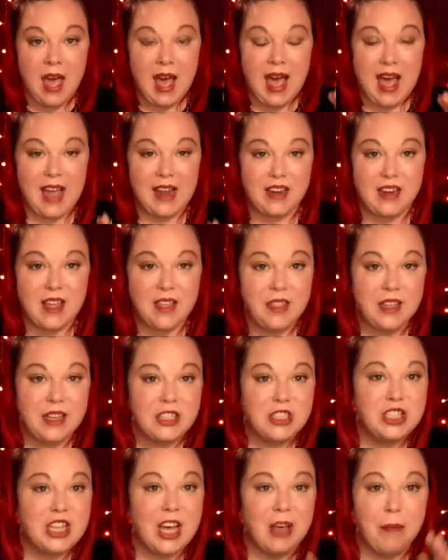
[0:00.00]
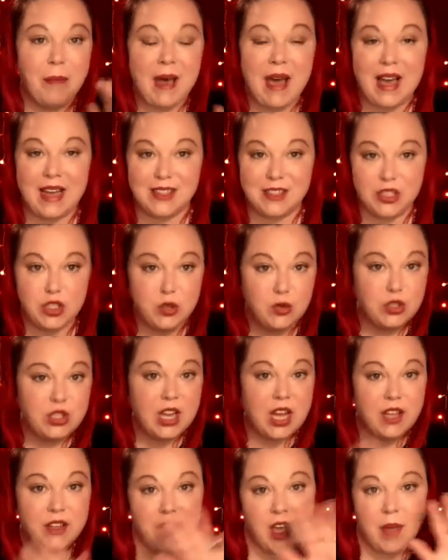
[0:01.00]
And nothing shall pass. You
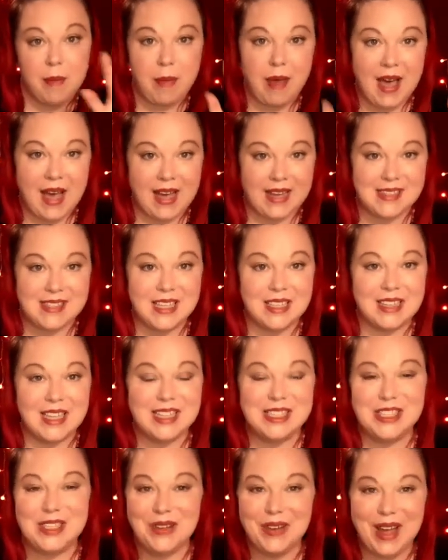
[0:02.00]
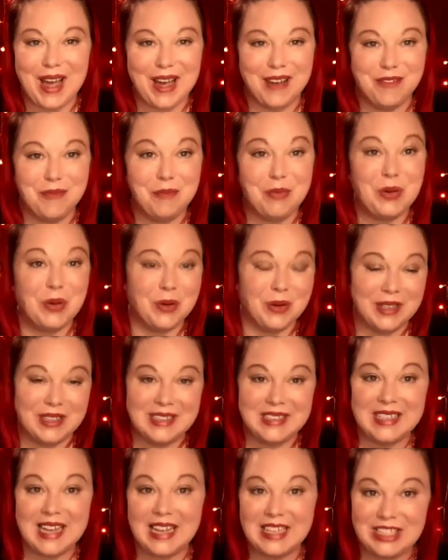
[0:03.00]
shall not pass unless you have pure
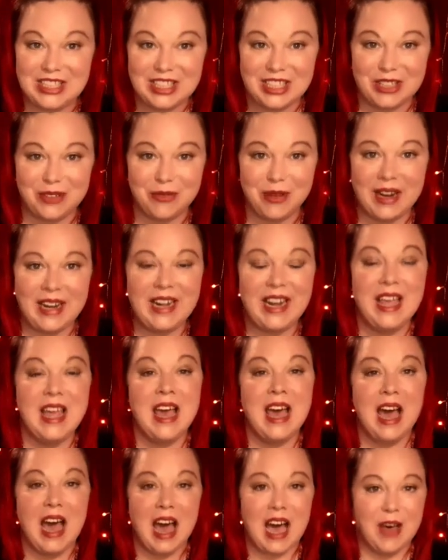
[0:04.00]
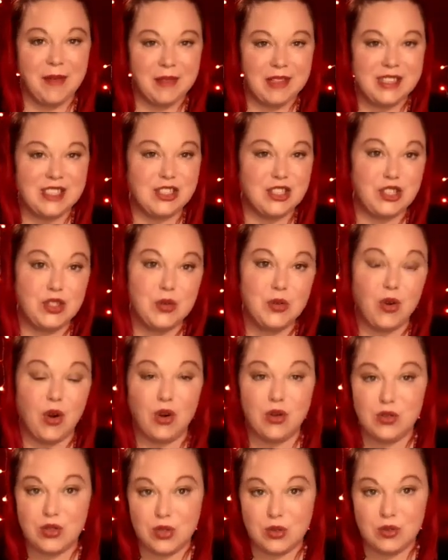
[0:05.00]
intention, right? This is you
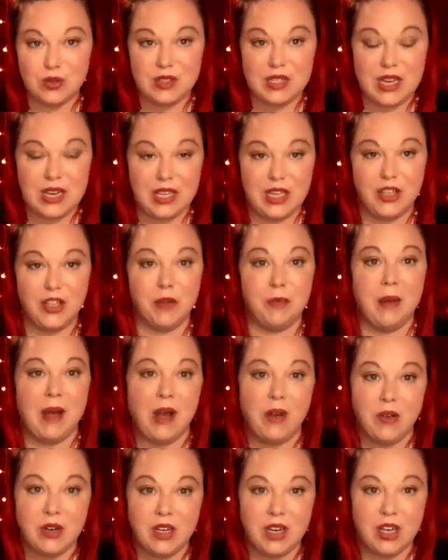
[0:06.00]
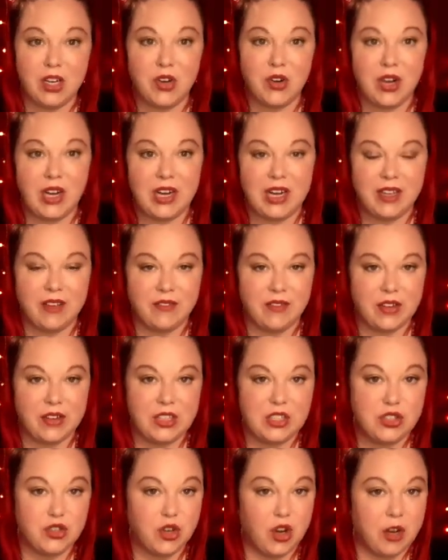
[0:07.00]
also standing in your power and creating a very
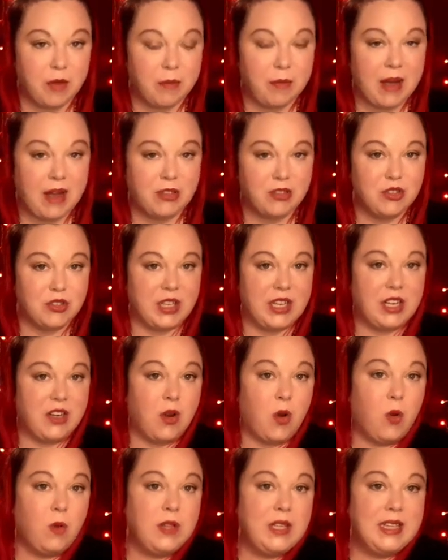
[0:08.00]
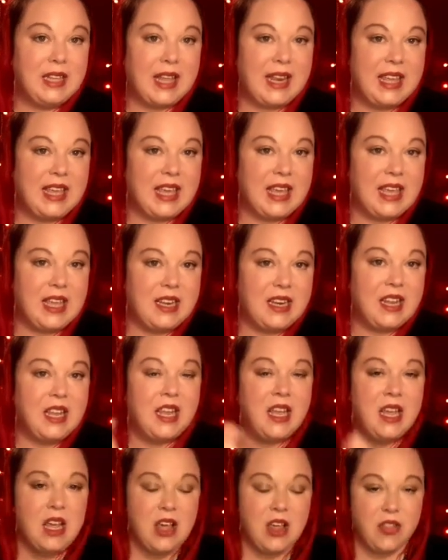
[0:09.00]
strong boundary and only letting in
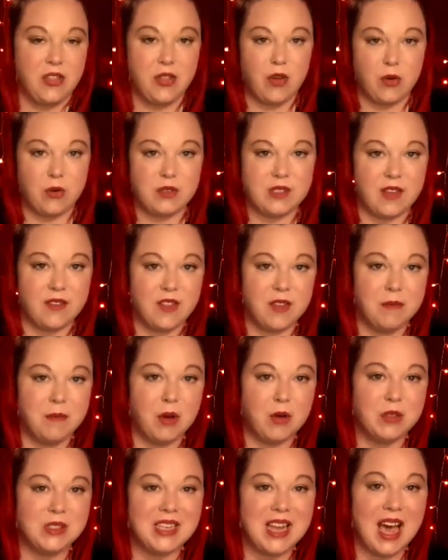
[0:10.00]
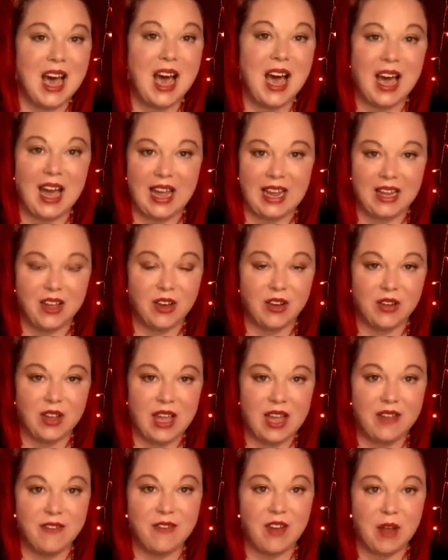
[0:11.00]
those of the most high,
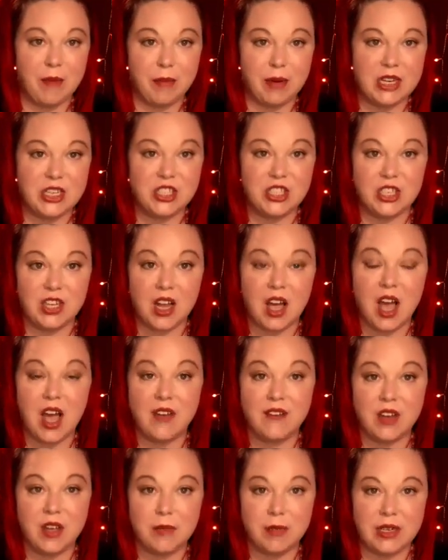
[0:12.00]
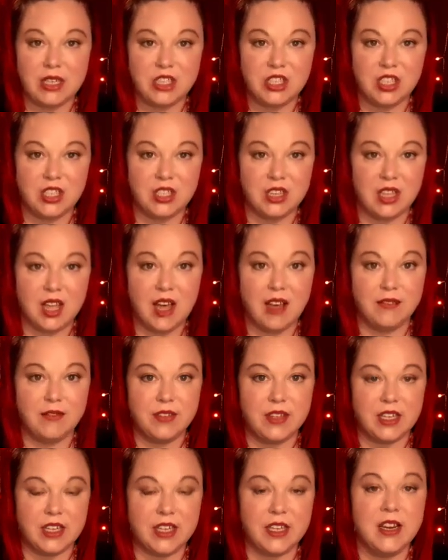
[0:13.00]
okay, vibration, high vibration love
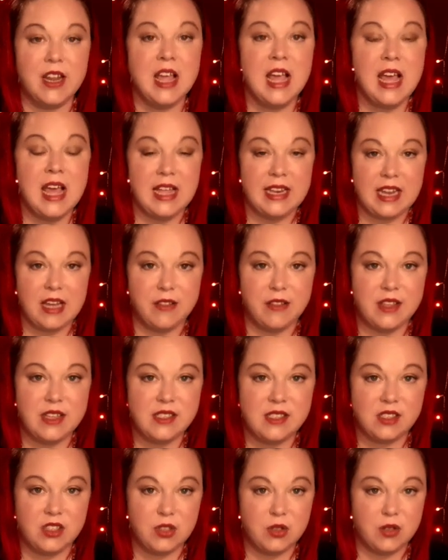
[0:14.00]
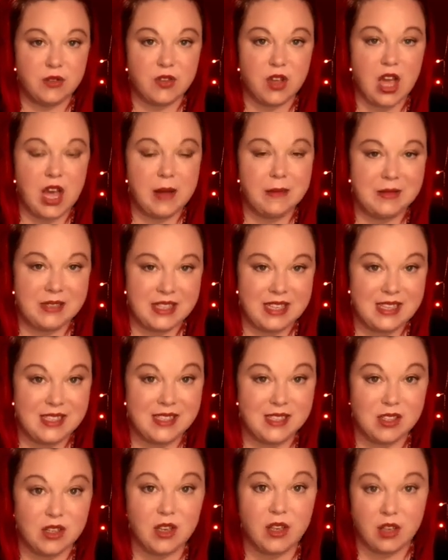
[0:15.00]
here. Now this Two of Cups
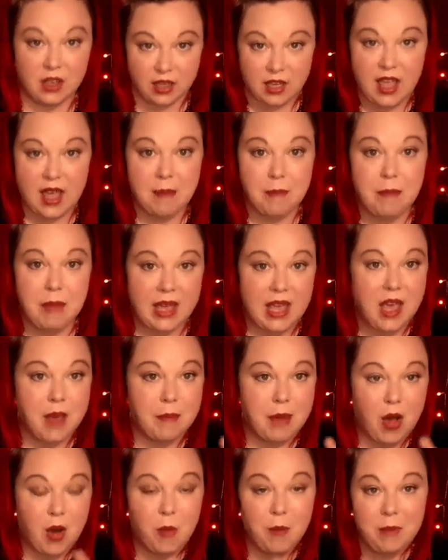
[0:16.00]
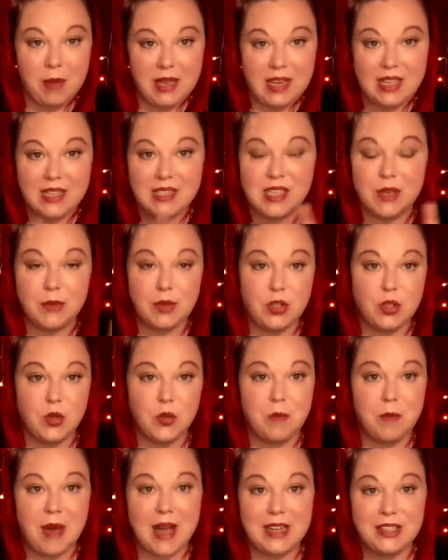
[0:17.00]
can be about meeting someone who
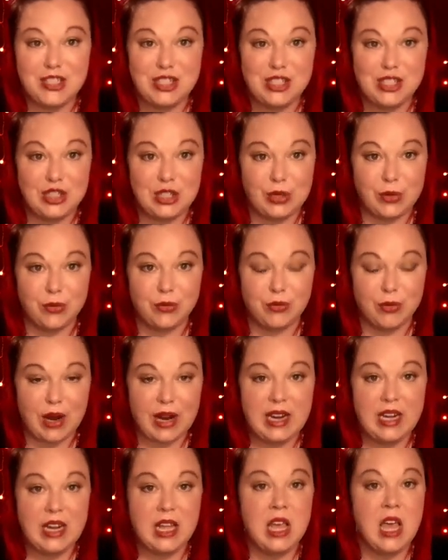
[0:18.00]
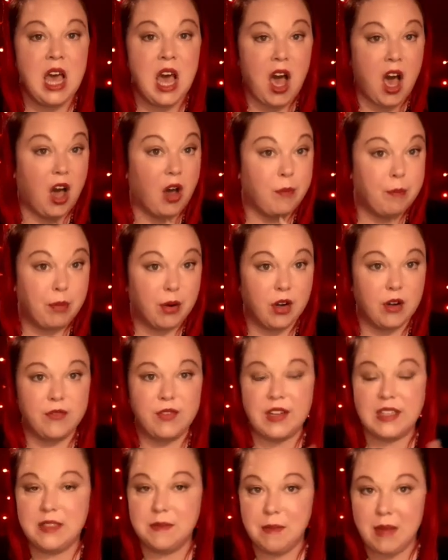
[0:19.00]
matches you, right? A
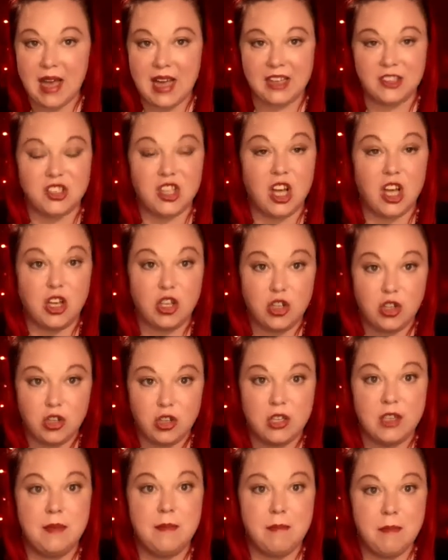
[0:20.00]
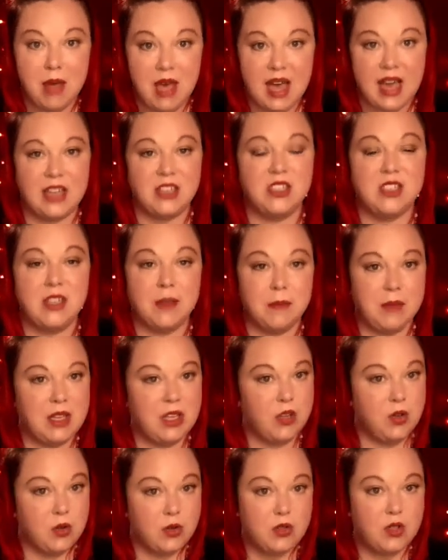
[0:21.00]
perfect match, a good match, somebody
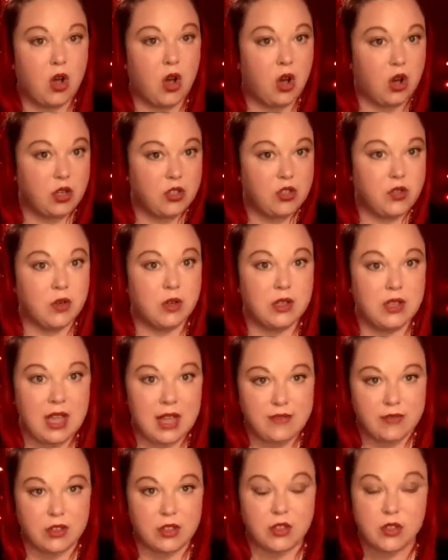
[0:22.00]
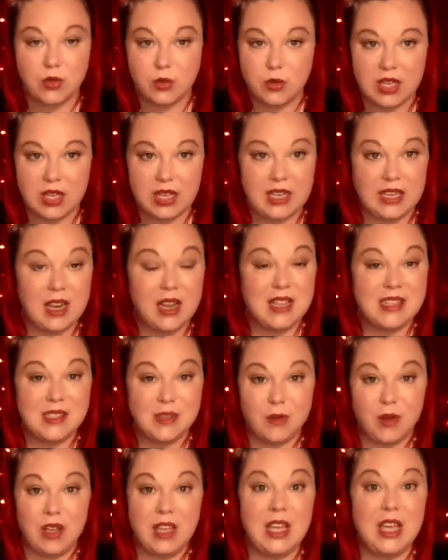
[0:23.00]
who's on your level, it's
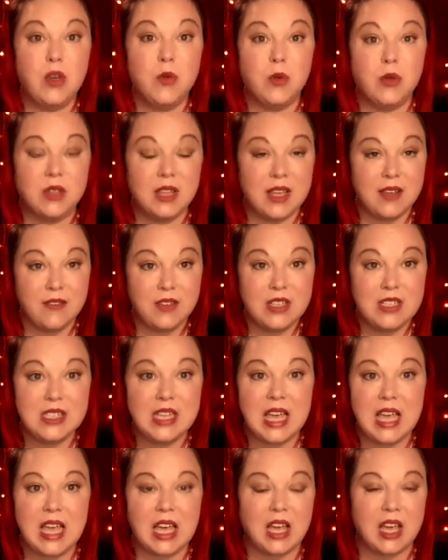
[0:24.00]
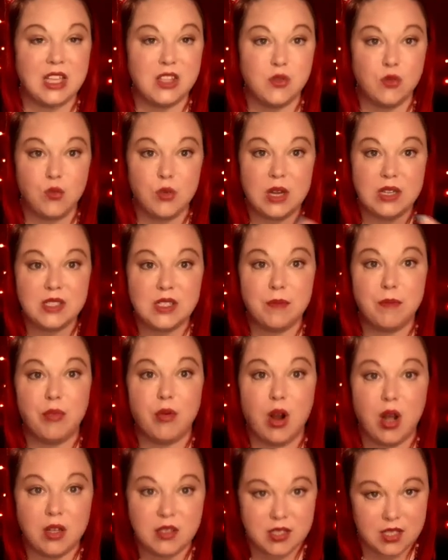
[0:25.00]
equal give and take. It's
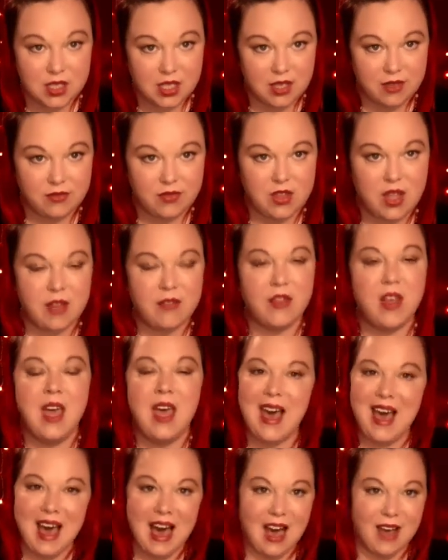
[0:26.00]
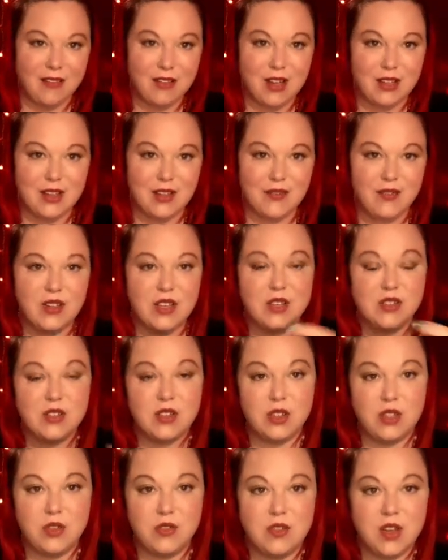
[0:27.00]
reciprocity of love. I've got the feels,
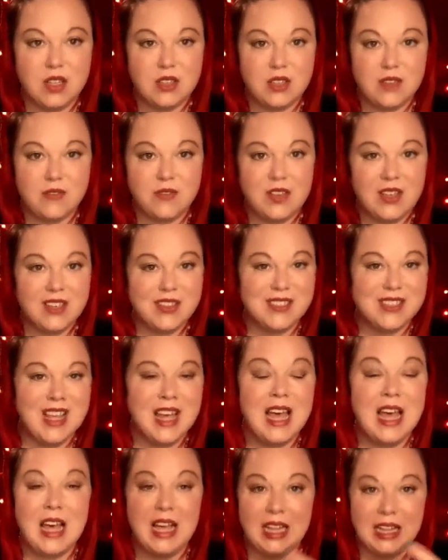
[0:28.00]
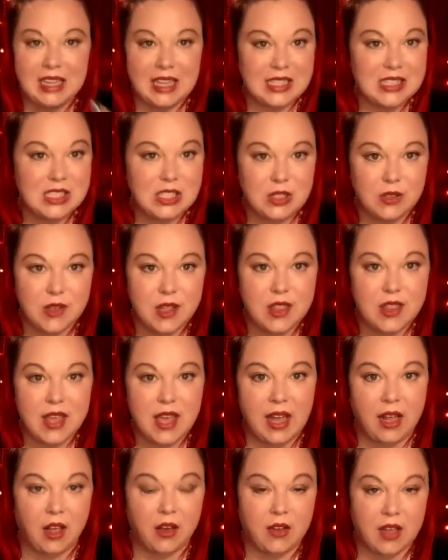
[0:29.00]
you've got the feels. Let's do the
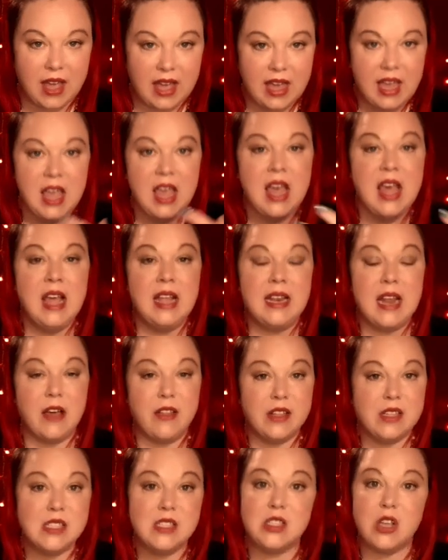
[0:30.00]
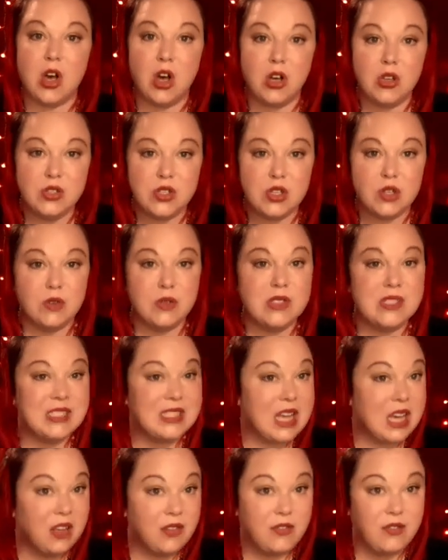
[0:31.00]
thing, okay? Now this is also
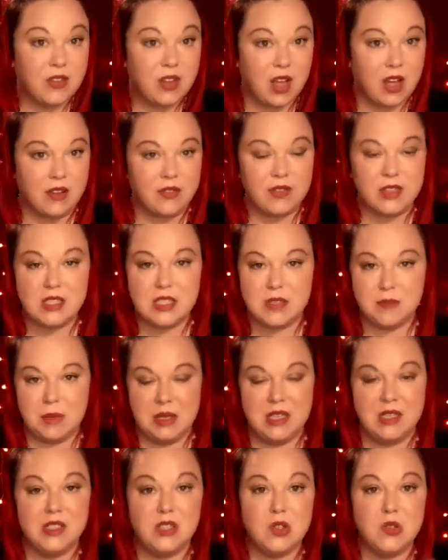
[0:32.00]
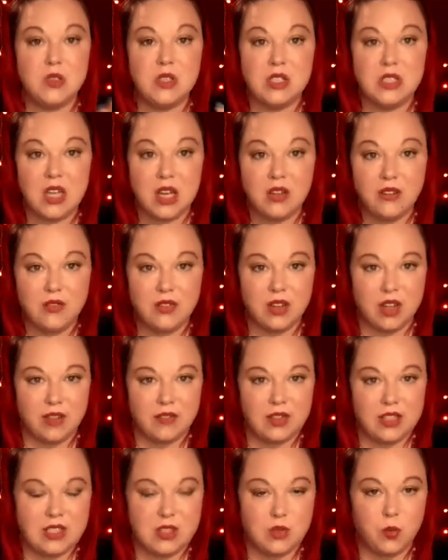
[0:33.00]
self-love. It speaks to
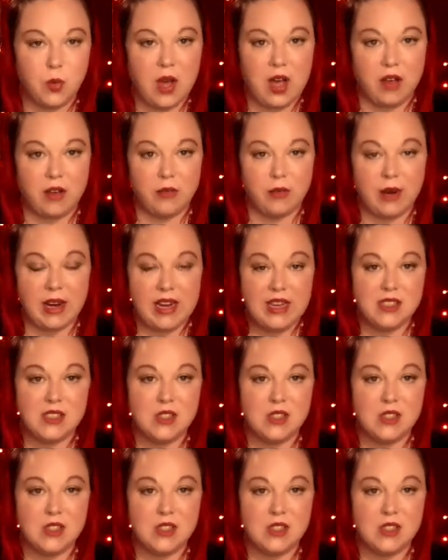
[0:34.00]
self-love as well, right?